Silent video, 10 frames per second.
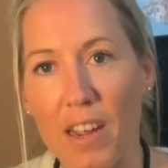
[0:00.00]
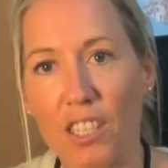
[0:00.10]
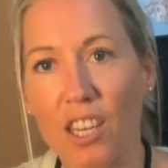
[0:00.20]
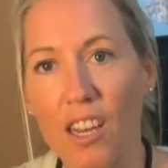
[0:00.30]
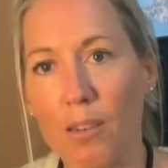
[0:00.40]
It
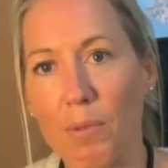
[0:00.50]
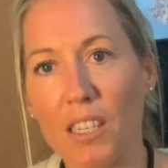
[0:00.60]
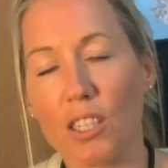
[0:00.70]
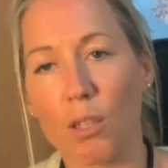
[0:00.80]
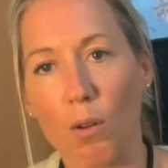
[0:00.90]
turned me
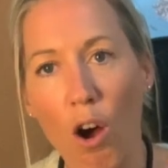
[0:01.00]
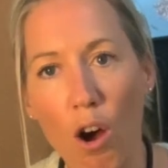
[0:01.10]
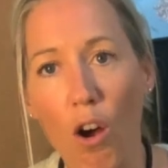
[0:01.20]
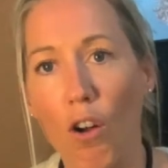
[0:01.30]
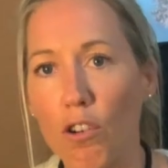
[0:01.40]
into a
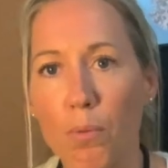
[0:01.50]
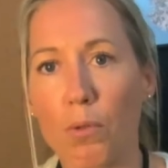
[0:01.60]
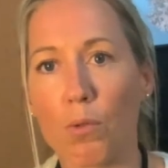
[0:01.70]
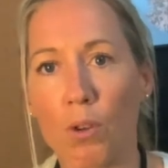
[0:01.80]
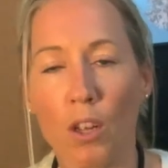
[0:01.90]

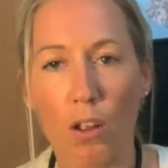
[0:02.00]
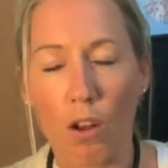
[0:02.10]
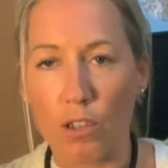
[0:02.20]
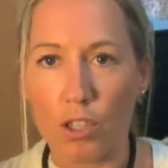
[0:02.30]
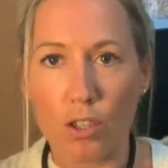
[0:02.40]
horrible,
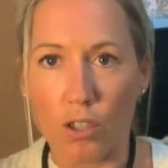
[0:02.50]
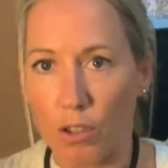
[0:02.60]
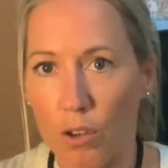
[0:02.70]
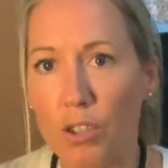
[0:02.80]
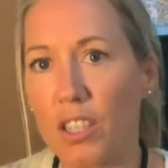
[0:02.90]

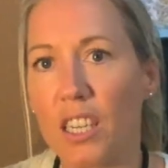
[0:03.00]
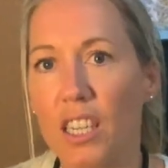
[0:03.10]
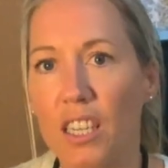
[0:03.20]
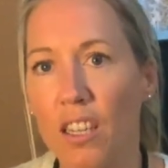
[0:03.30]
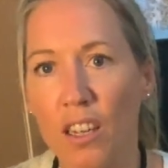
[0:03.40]

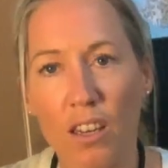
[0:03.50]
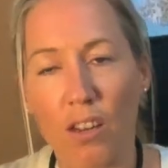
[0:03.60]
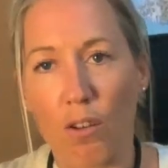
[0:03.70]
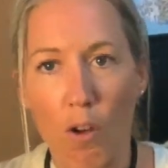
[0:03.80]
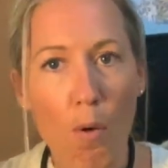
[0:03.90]
snotty,
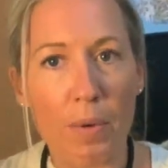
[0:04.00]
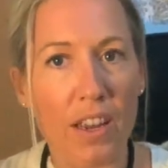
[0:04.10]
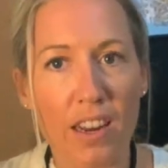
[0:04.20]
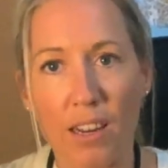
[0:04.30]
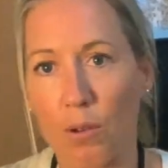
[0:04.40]

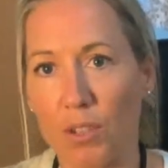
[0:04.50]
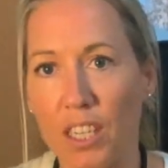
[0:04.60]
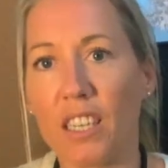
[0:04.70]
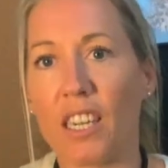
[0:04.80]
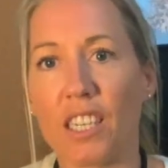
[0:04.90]
gobby little
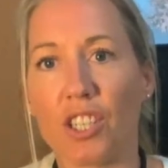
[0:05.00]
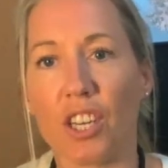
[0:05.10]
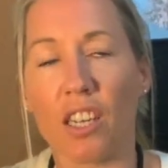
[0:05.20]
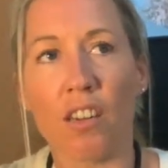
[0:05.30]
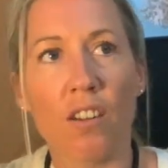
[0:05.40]

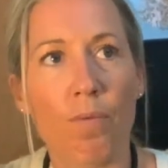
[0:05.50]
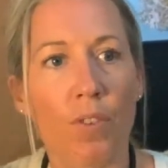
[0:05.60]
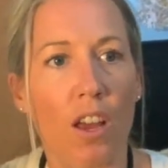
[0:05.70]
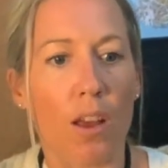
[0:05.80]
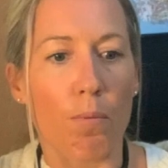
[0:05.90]
teenager,
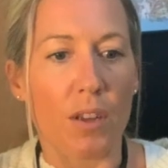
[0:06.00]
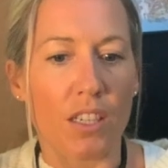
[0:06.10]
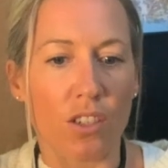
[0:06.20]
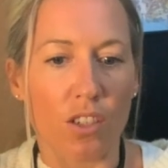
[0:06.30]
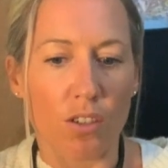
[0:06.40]

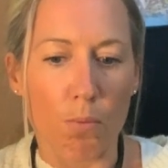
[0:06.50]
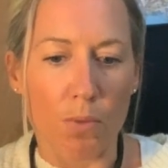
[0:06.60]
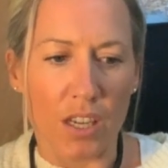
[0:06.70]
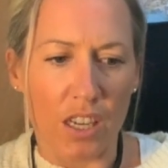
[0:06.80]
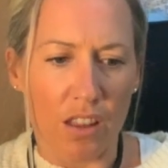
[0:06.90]
into
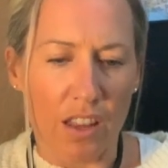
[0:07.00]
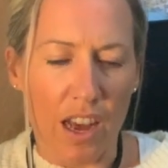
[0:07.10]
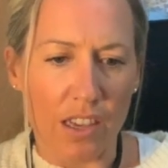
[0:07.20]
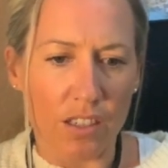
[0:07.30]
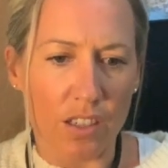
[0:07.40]
somebody
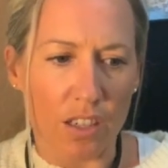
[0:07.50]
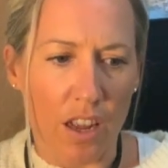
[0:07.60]
that